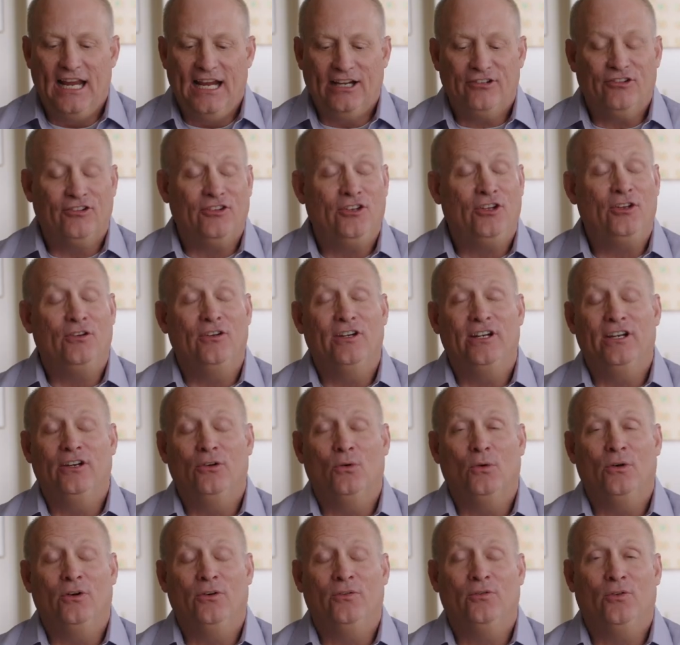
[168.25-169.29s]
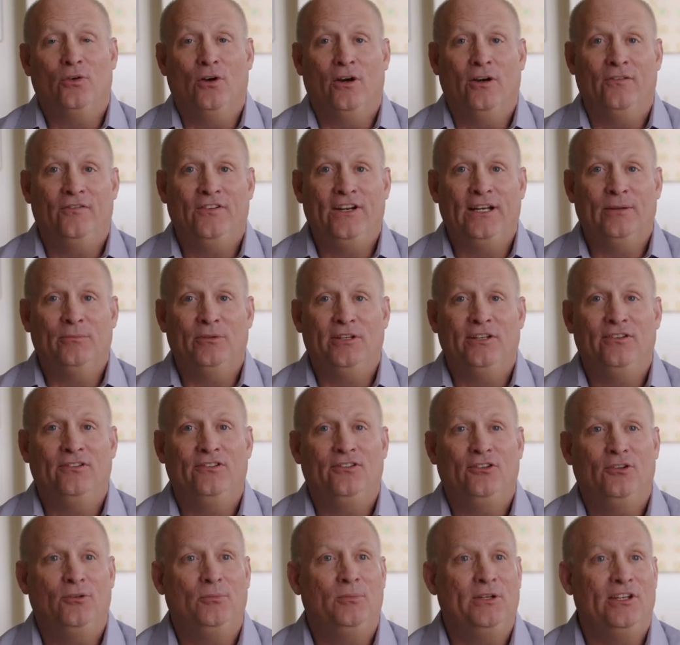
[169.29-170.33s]
executed in order for our families
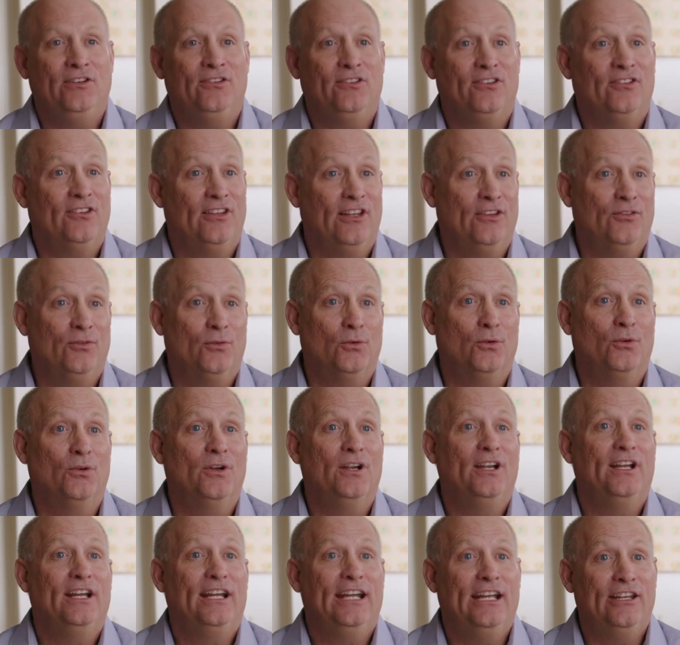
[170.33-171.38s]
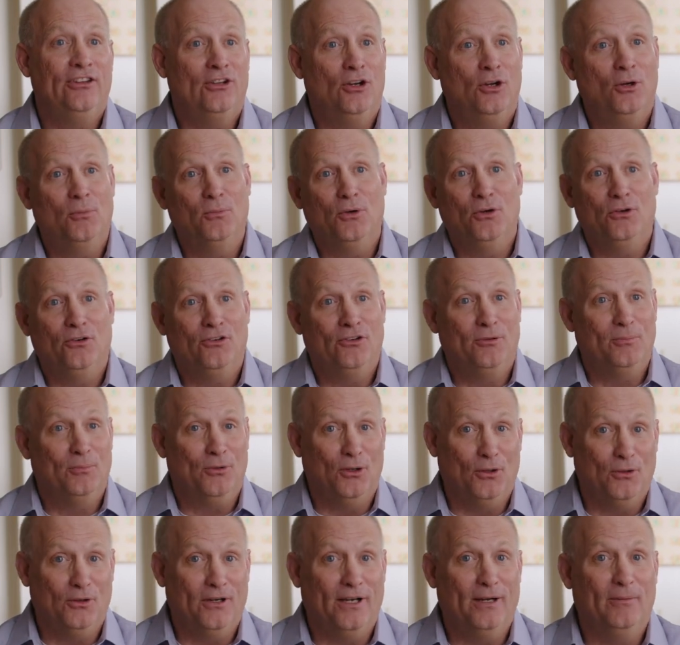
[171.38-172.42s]
to be successful in the home ownership
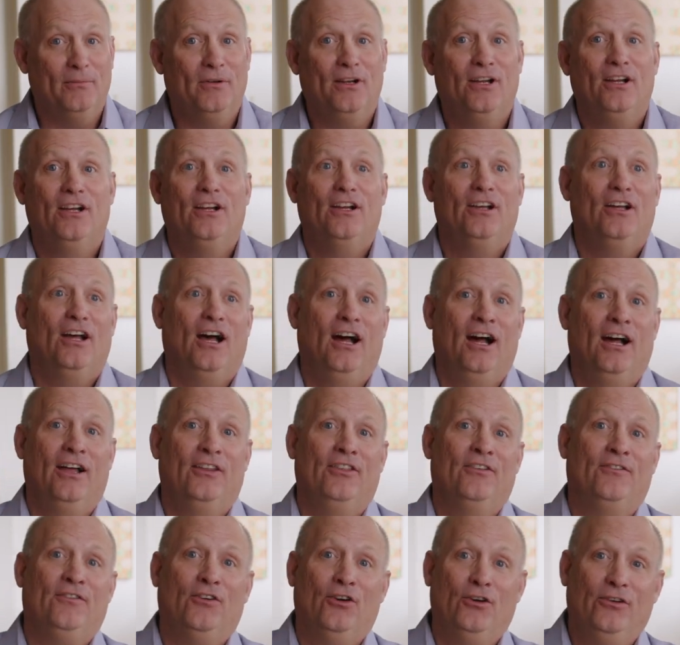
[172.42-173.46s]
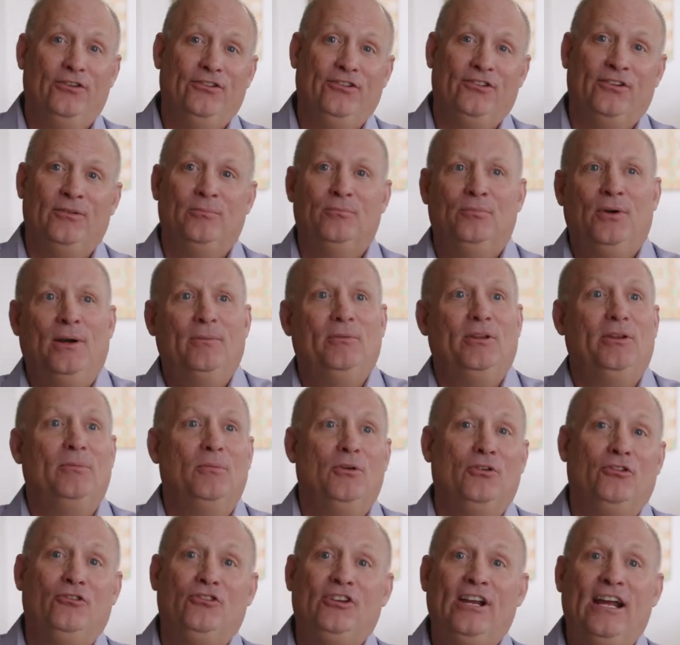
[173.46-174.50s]
program. The first and probably the
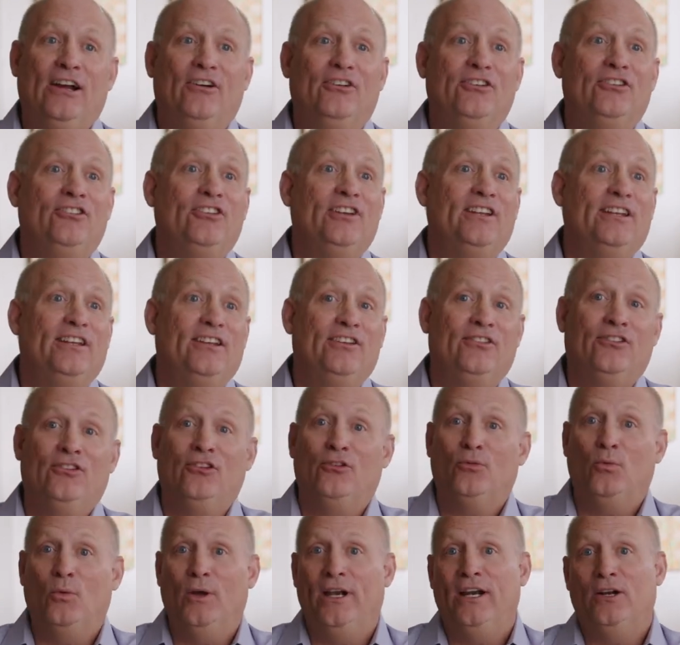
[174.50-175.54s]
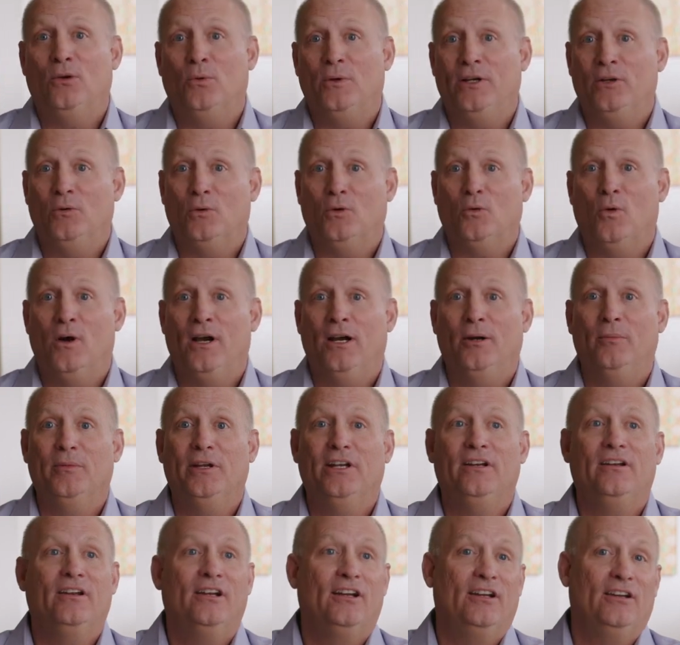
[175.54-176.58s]
most challenging is the sweat equity
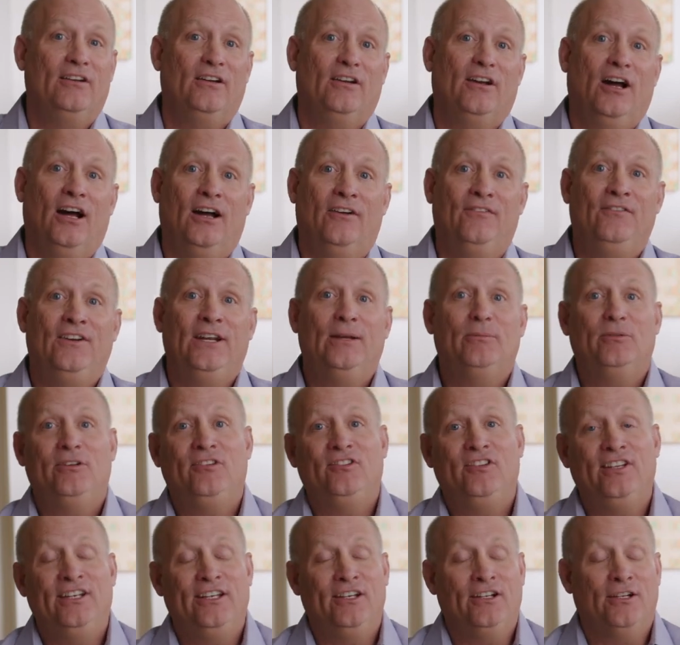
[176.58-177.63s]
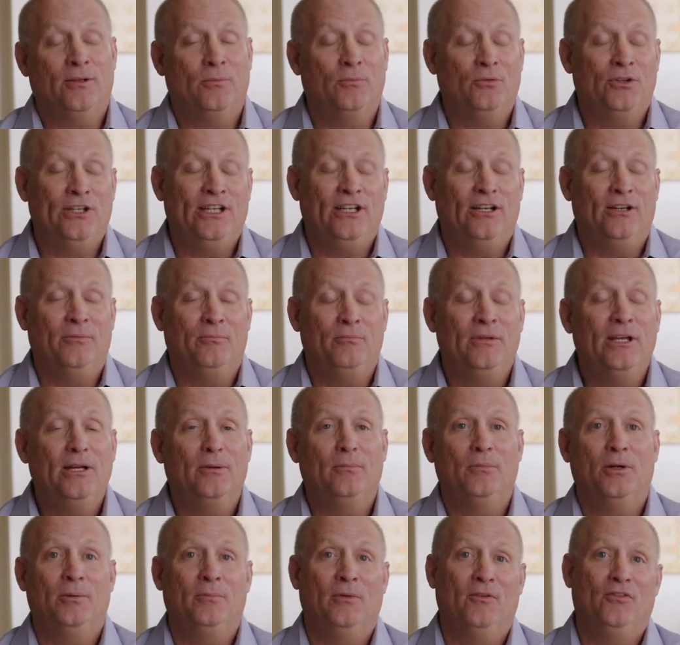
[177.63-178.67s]
requirement. Families need to complete a
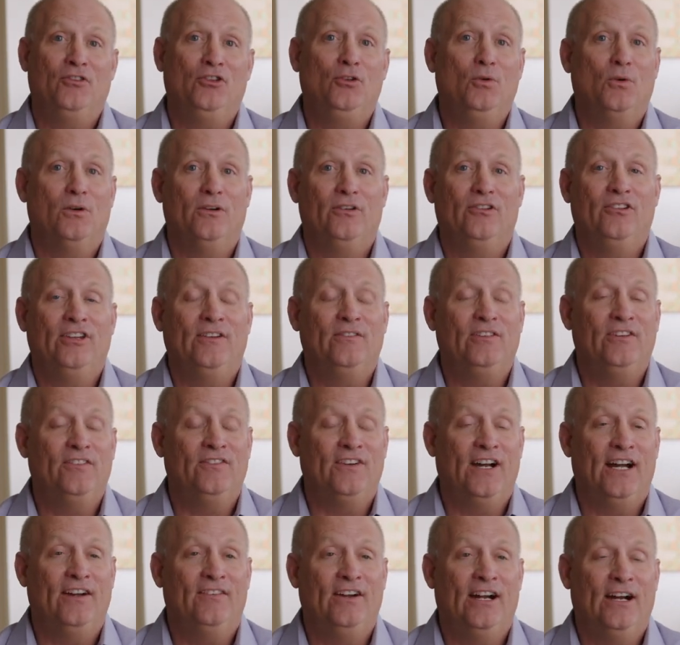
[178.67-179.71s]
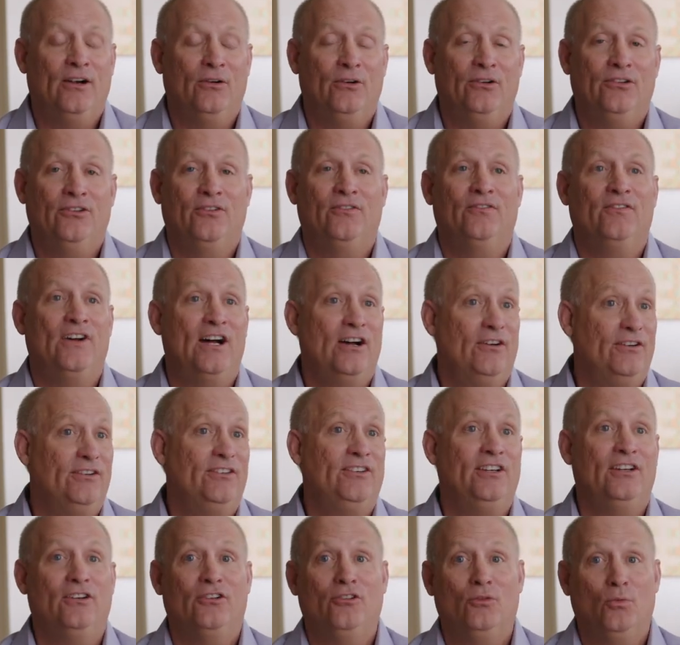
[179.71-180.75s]
minimum of 275 hours of
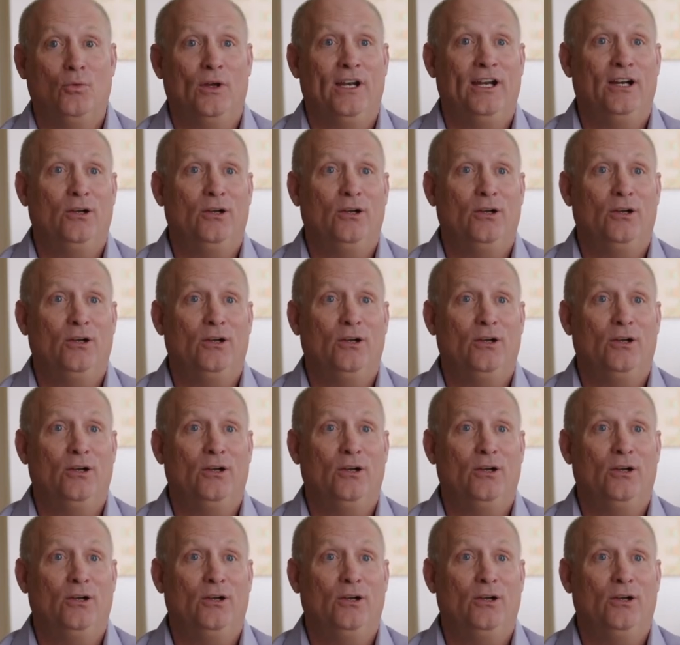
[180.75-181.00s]
volunteer sweat